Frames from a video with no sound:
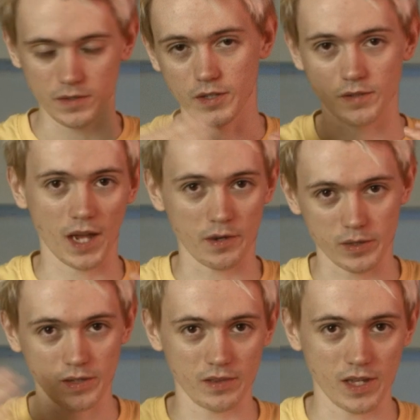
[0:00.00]
can
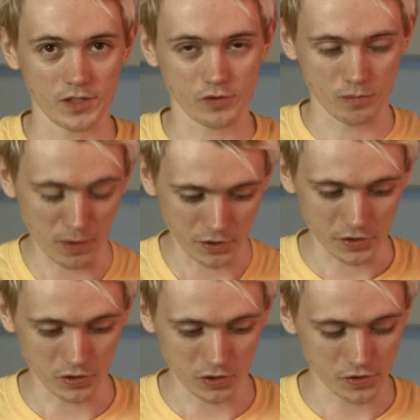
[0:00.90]
calculate that into American
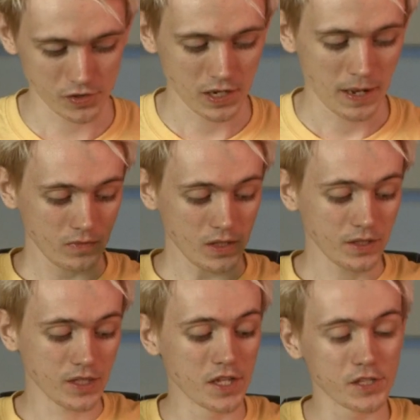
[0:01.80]
dollars.
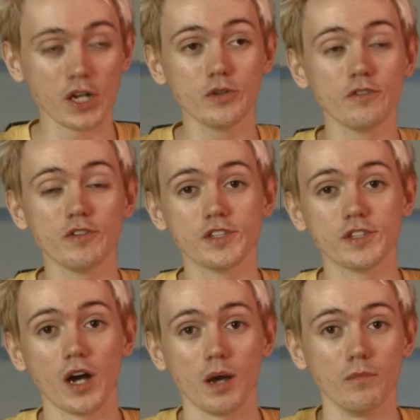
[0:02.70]
Yeah, the only
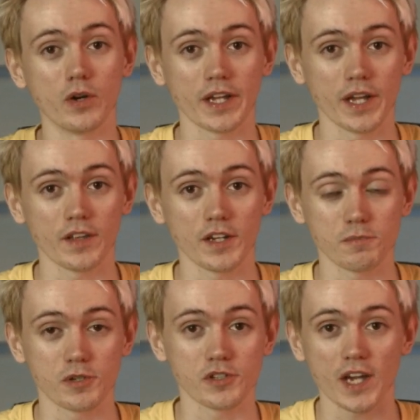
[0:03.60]
reason I'm not getting that is
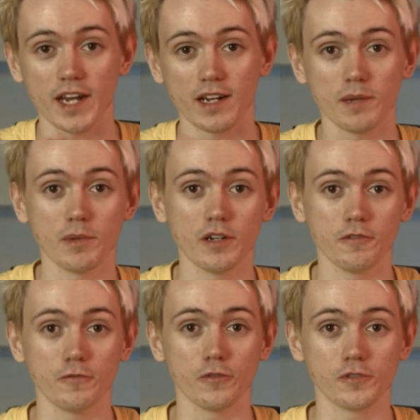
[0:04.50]
because I had a limit of
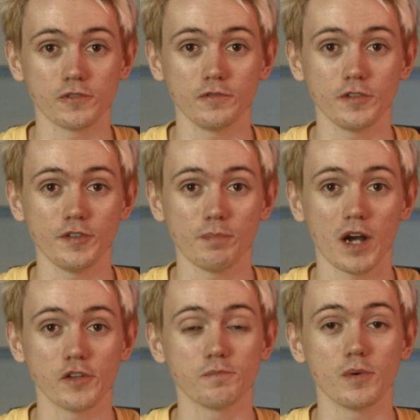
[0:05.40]

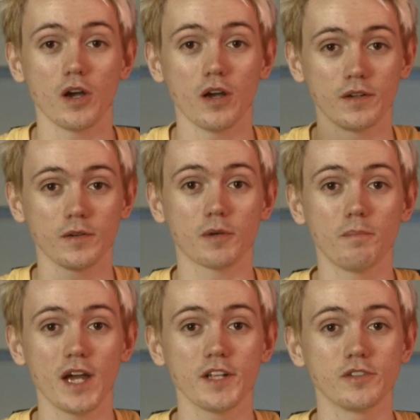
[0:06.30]
£450, but
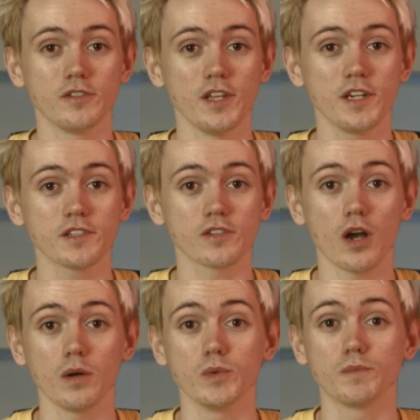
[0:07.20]
compared to this,
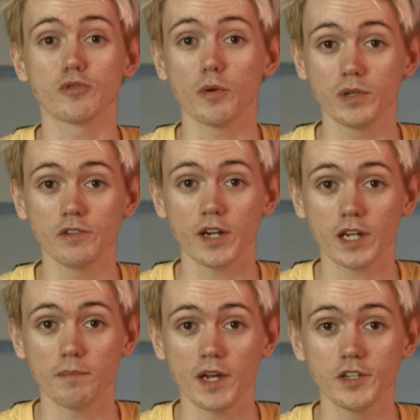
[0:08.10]
I would probably
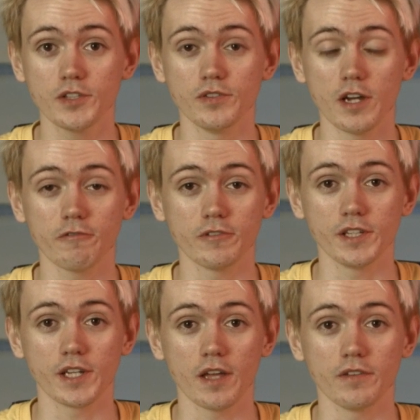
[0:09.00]
recommend you definitely
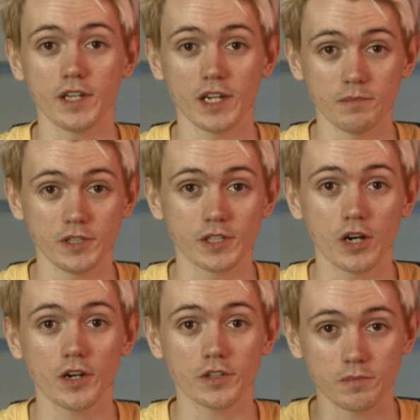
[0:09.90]
get the AMD
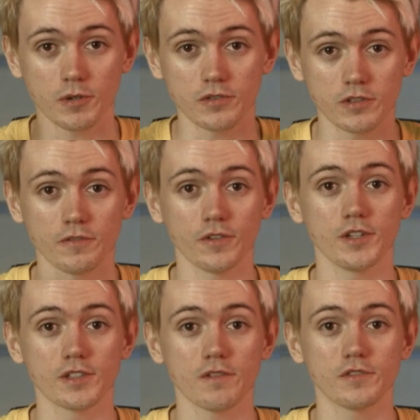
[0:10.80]
card as opposed to
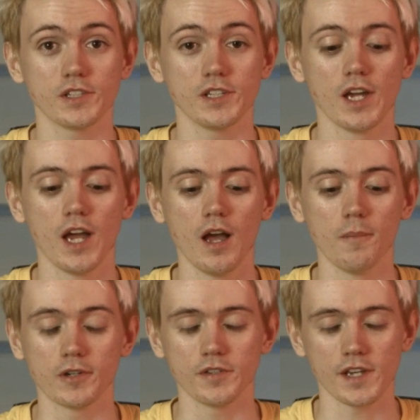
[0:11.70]
3070
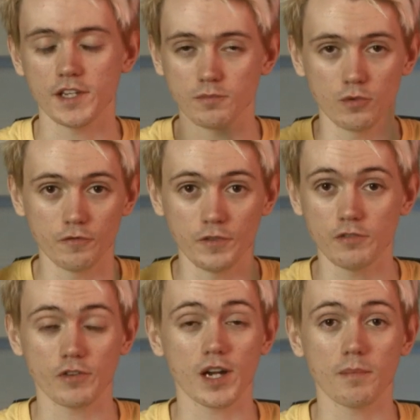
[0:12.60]
because it has more
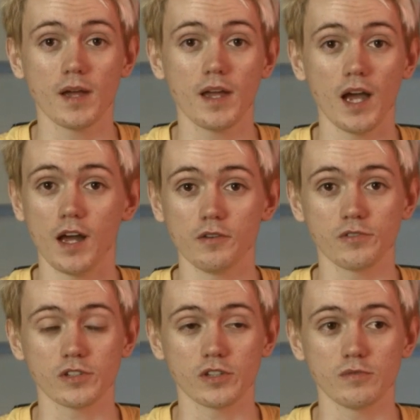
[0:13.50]
VRAM and
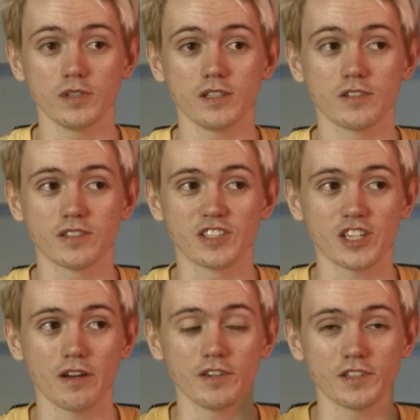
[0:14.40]
also it
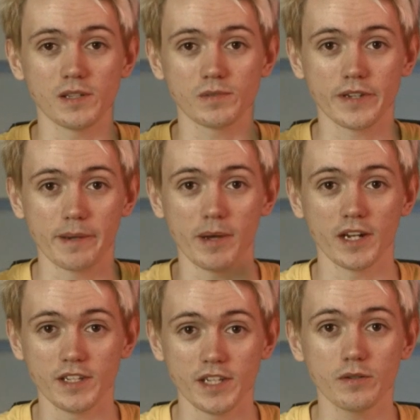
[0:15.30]
generally seems like a better
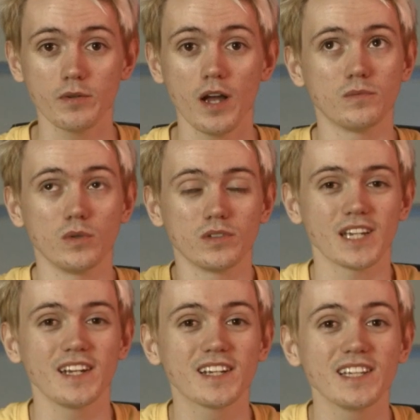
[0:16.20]
deal. Well,
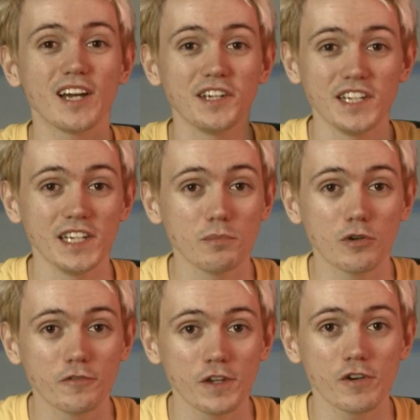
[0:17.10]
technically I need
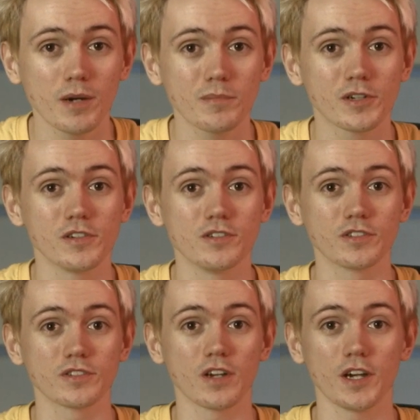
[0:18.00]
more VRAM
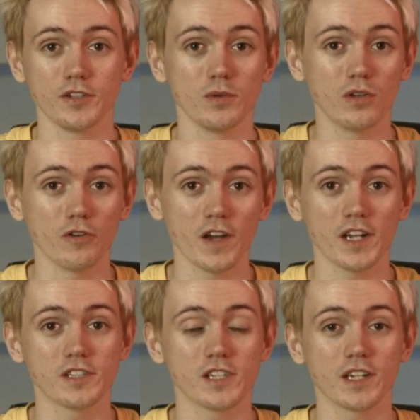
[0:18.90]
because I do a lot of
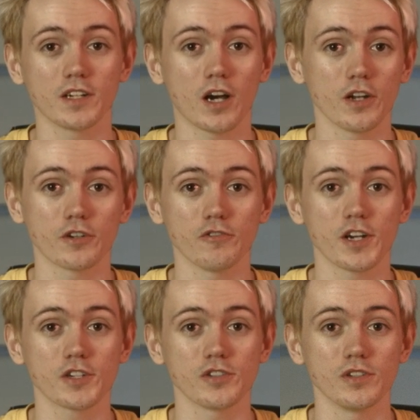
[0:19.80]
editing, color
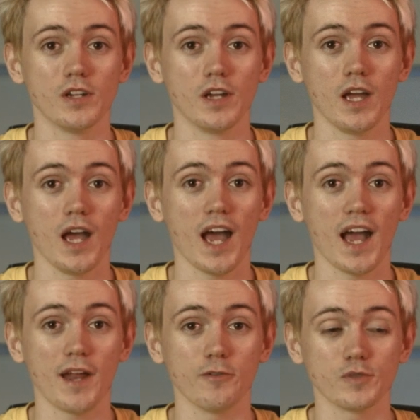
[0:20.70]
correction,
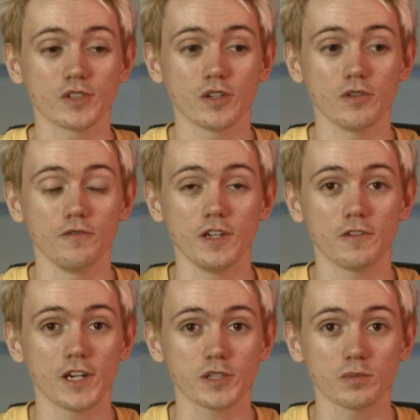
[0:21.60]
and also
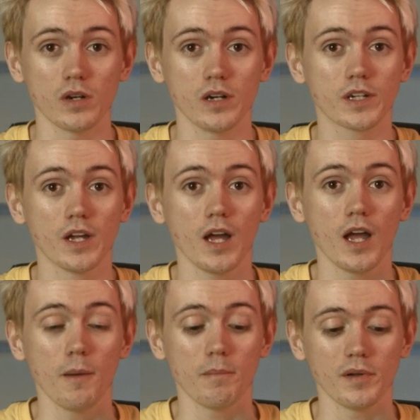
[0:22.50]
VFX work,
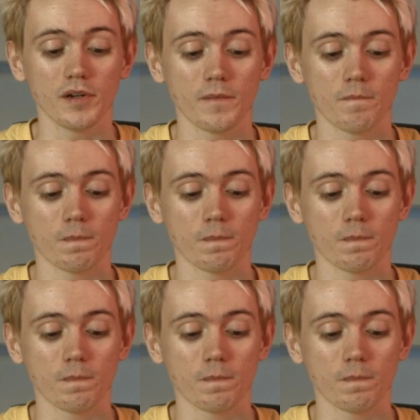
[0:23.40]
but